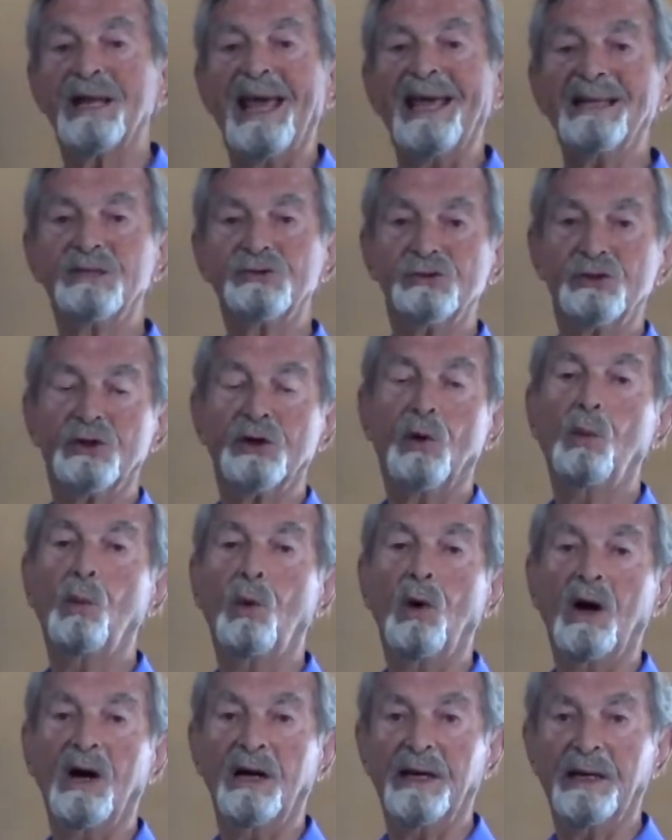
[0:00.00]
ends in a
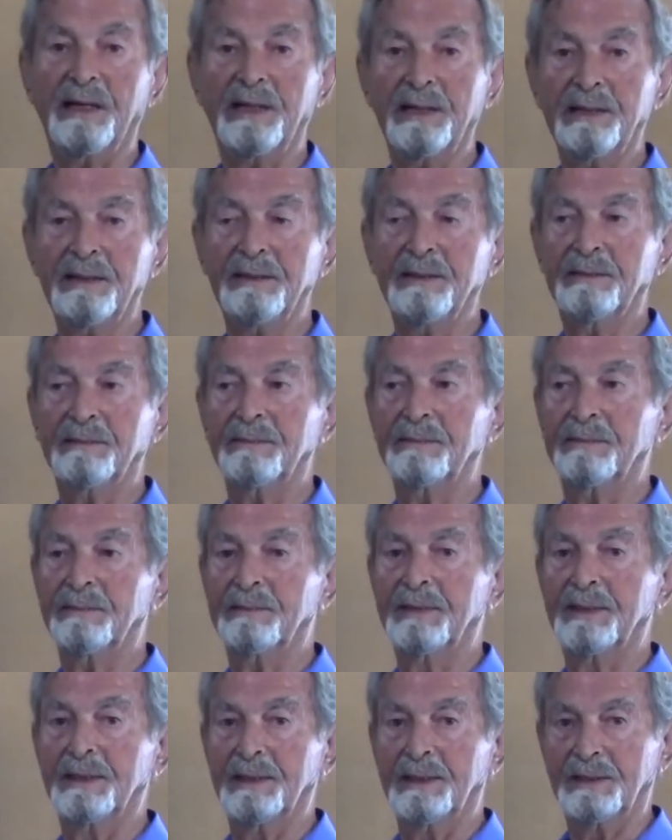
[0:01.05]
Y,
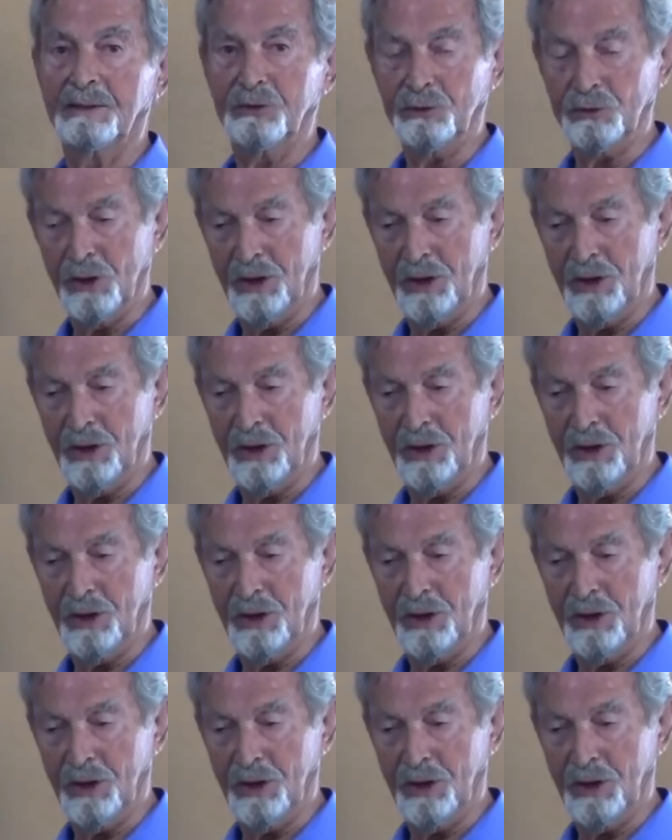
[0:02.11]
do